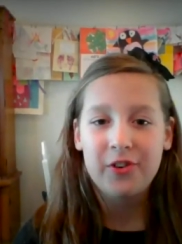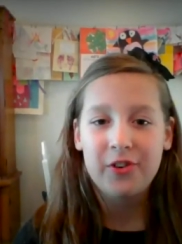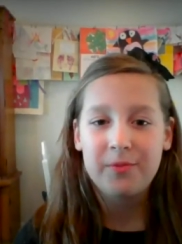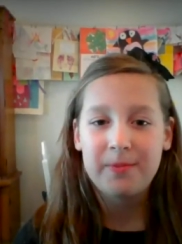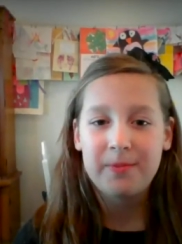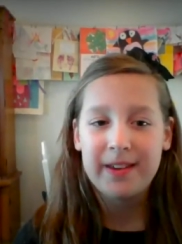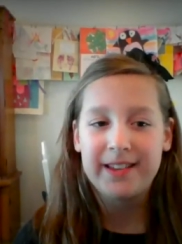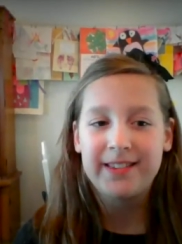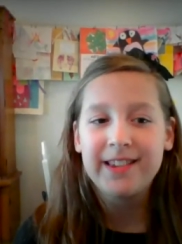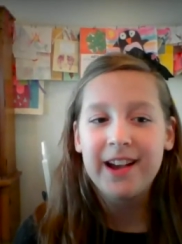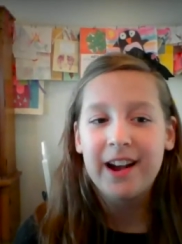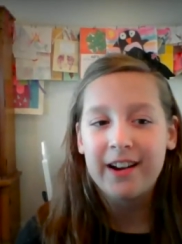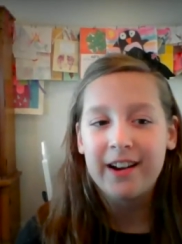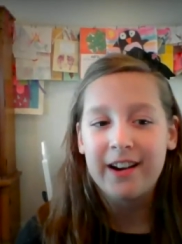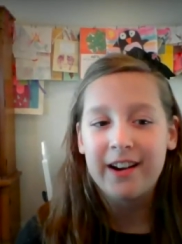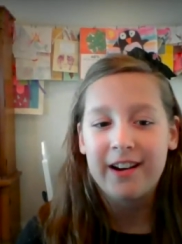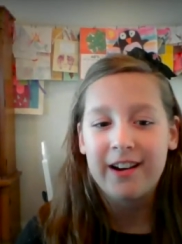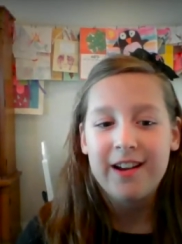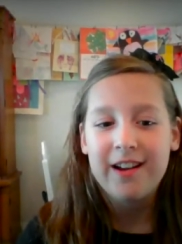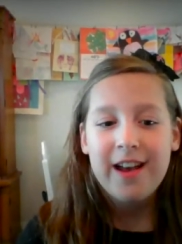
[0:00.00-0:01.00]
offered me a
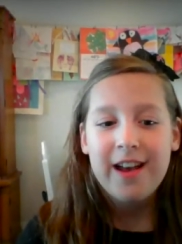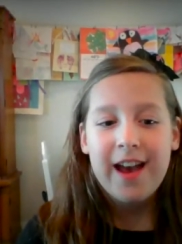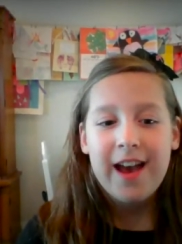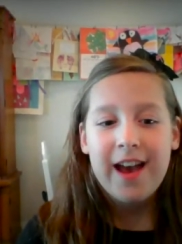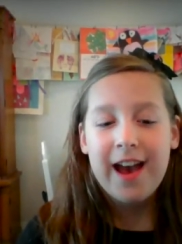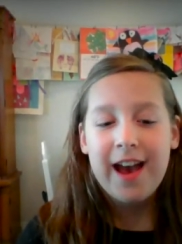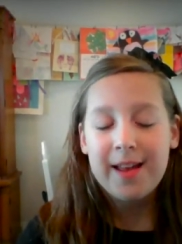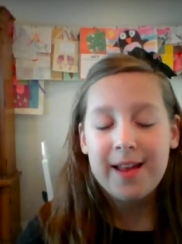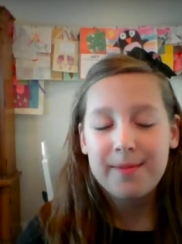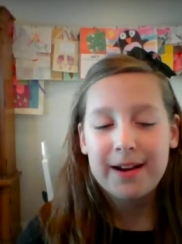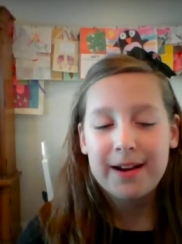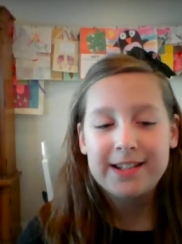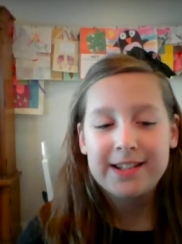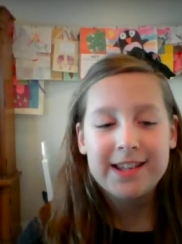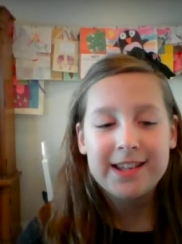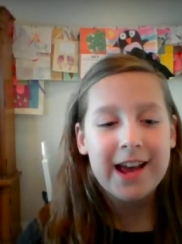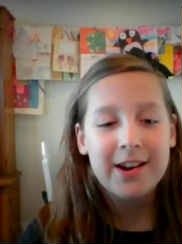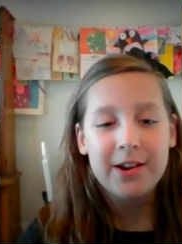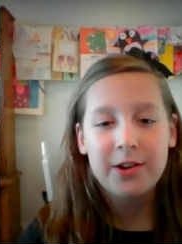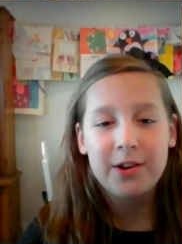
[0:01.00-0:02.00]
sucker, and my
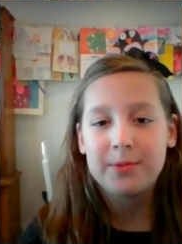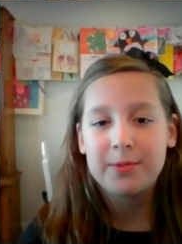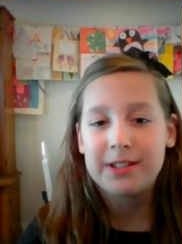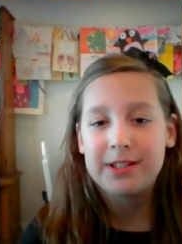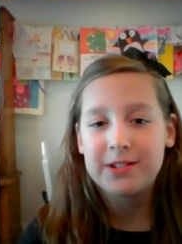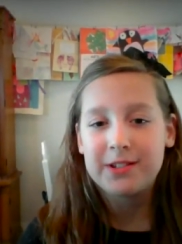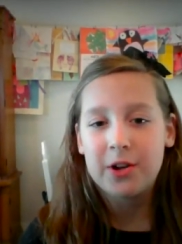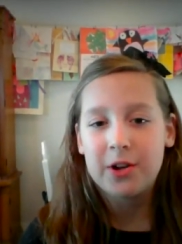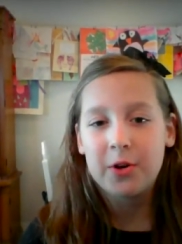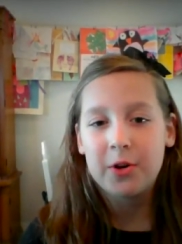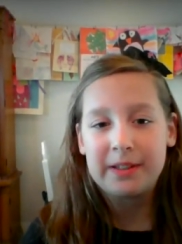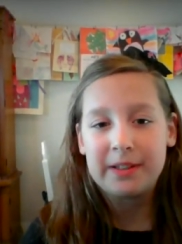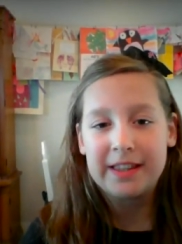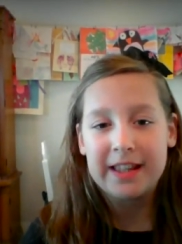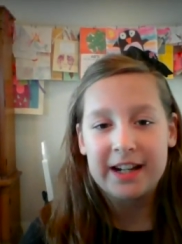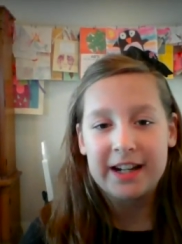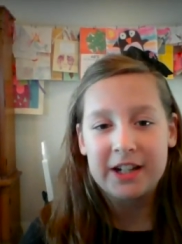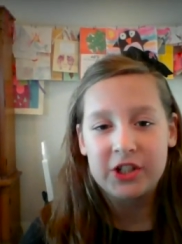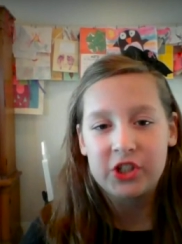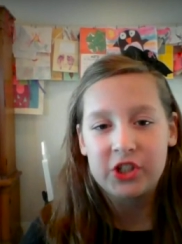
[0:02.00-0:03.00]
dad always told me
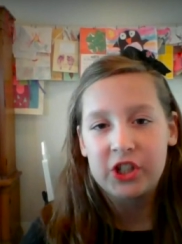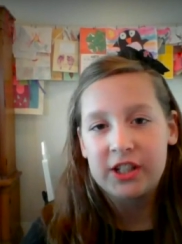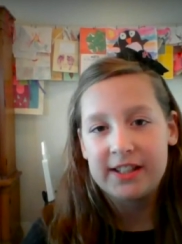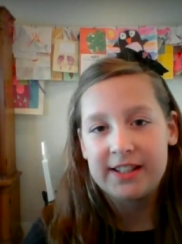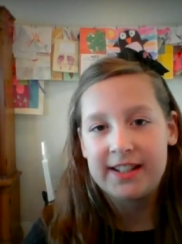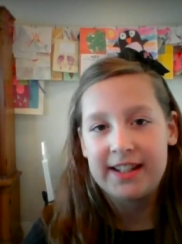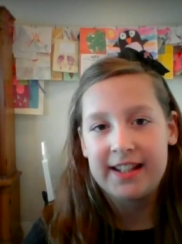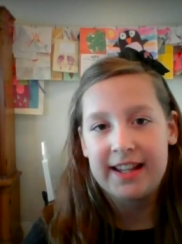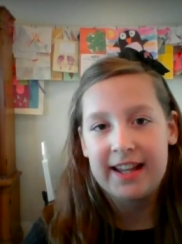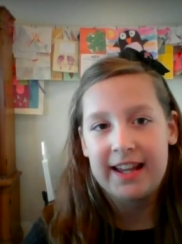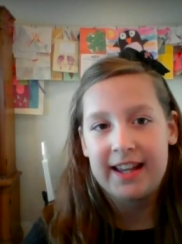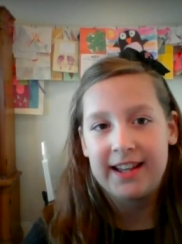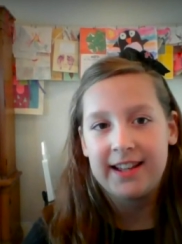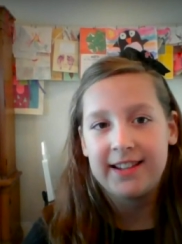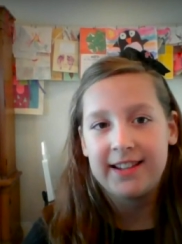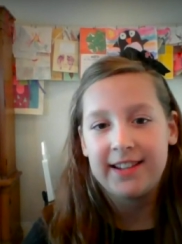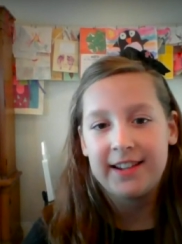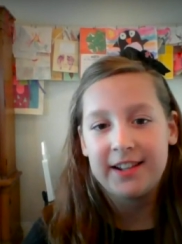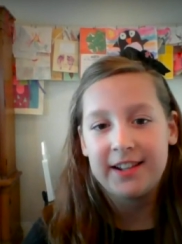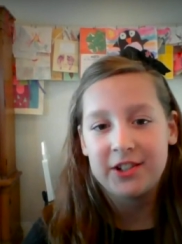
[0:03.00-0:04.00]
that I shouldn't eat
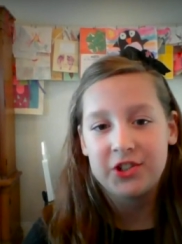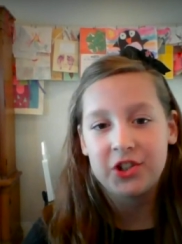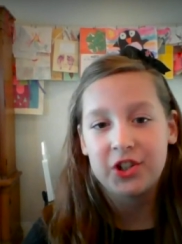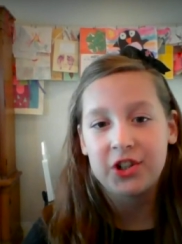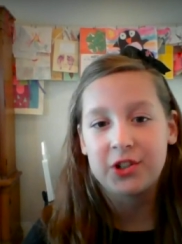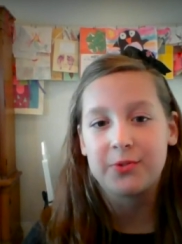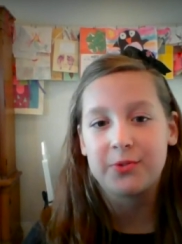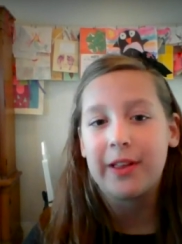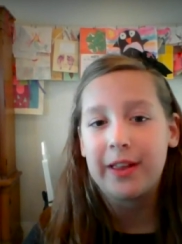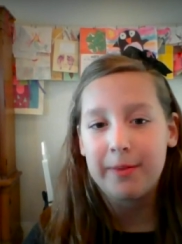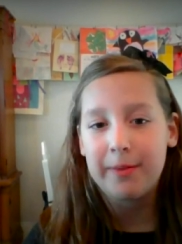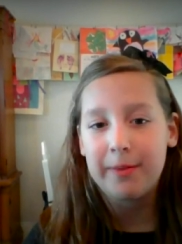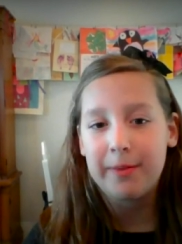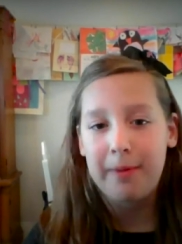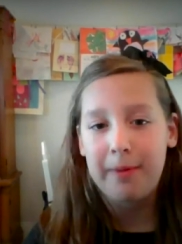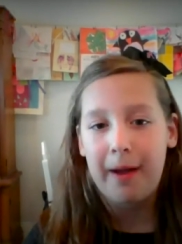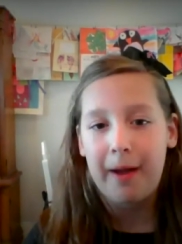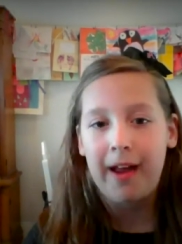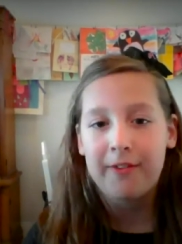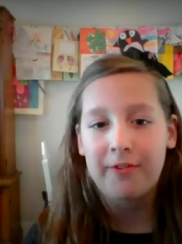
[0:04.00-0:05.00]
candy because sugar is really
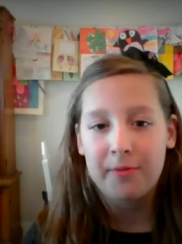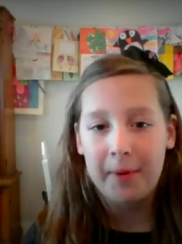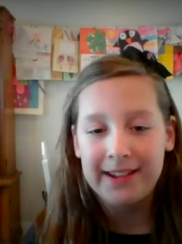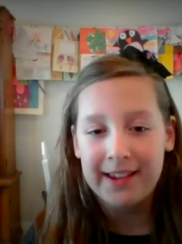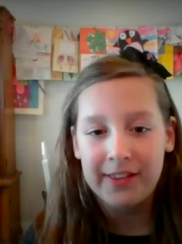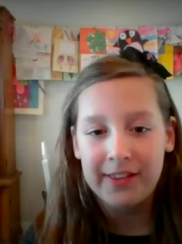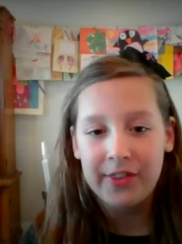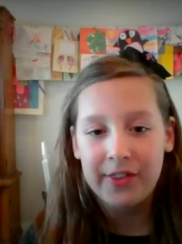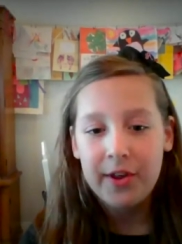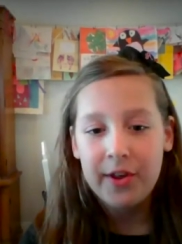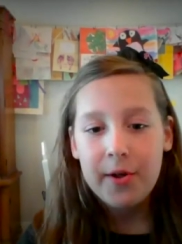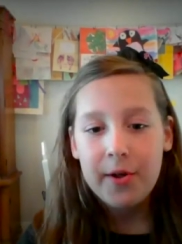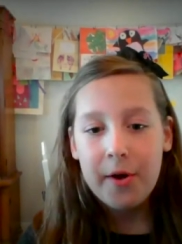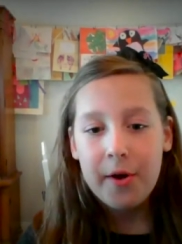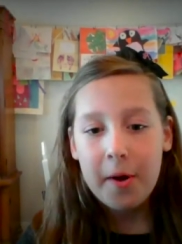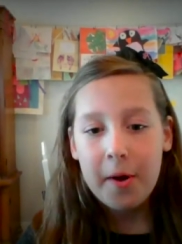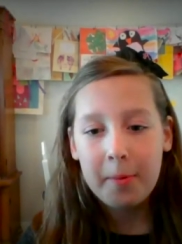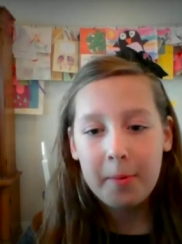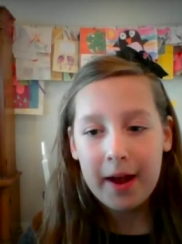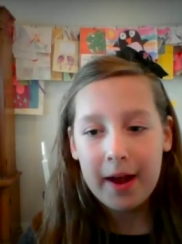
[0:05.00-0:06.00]
bad for my teeth.
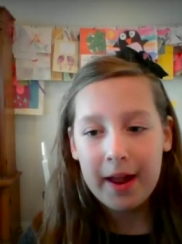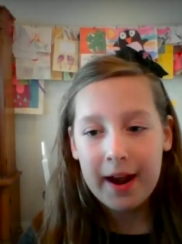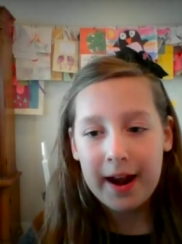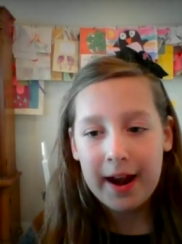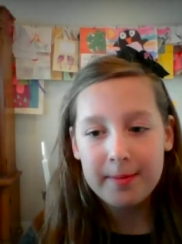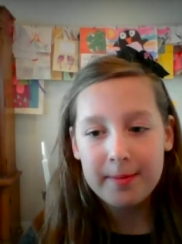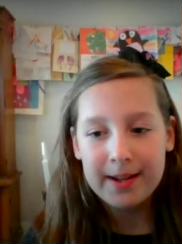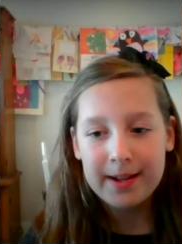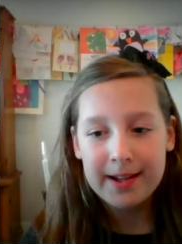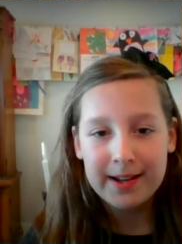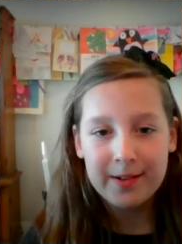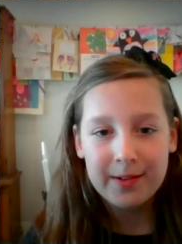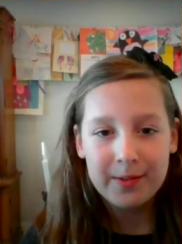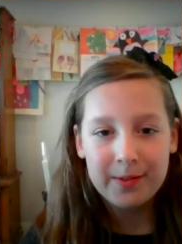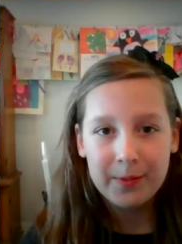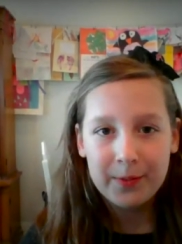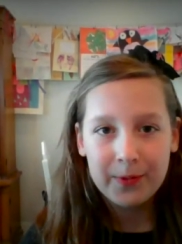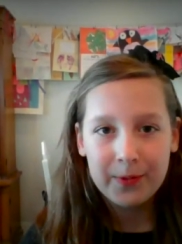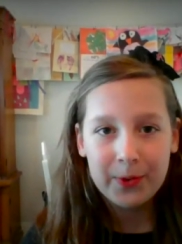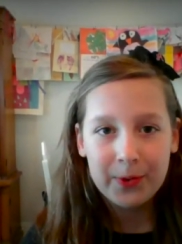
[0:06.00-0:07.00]
But I
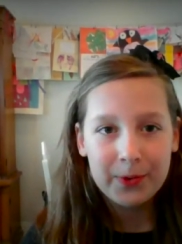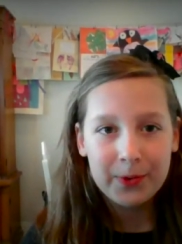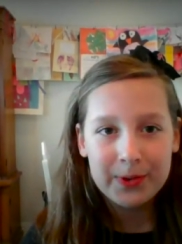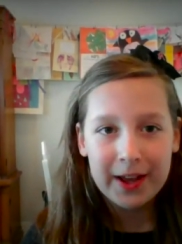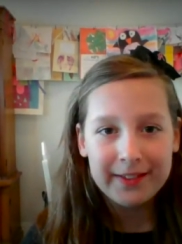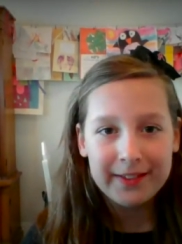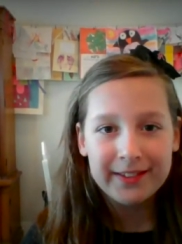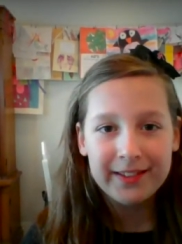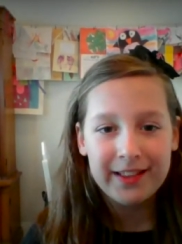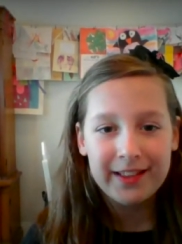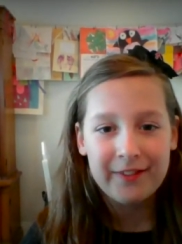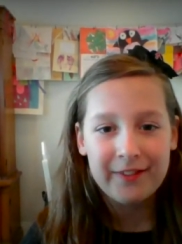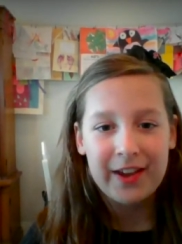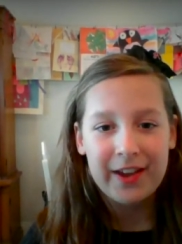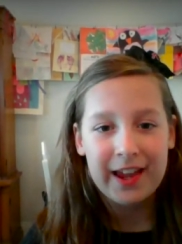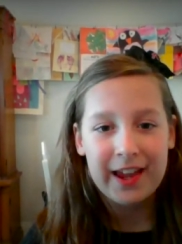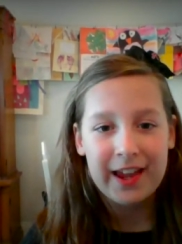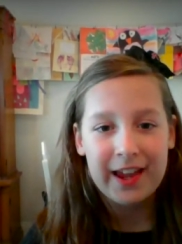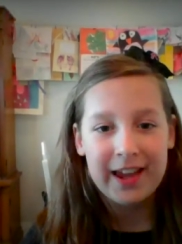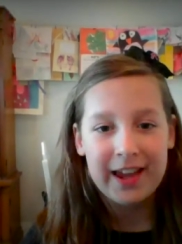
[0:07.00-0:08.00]
mean, who doesn't
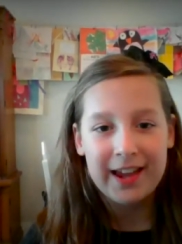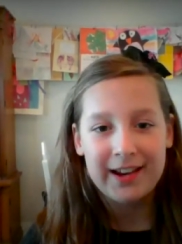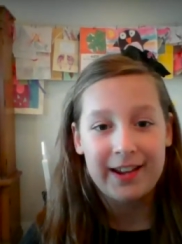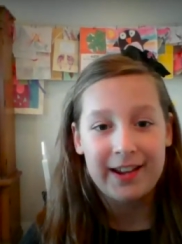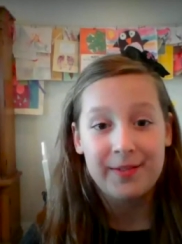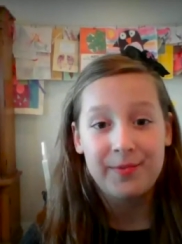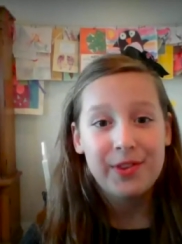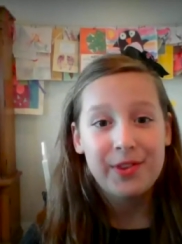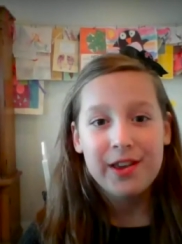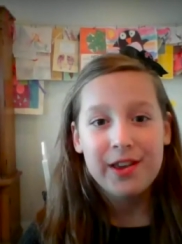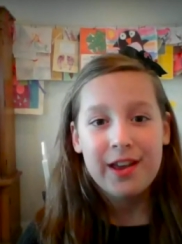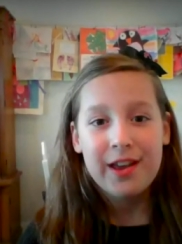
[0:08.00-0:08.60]
love candy?